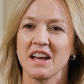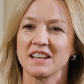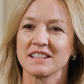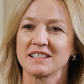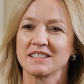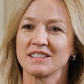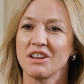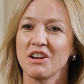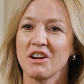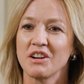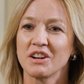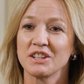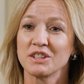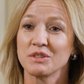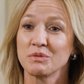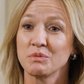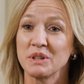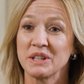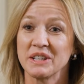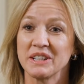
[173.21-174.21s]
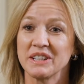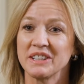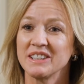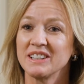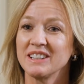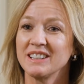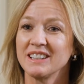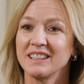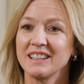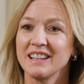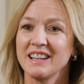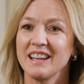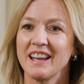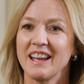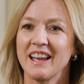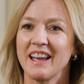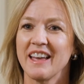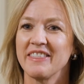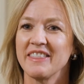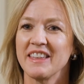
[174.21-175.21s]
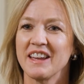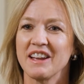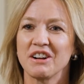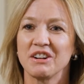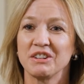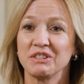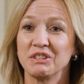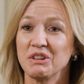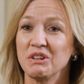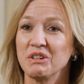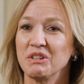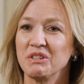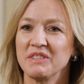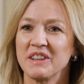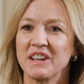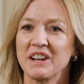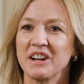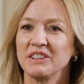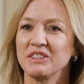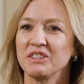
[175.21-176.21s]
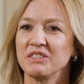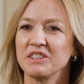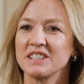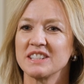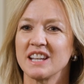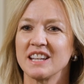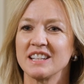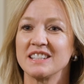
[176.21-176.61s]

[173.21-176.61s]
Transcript: as long as we're, and they all know to say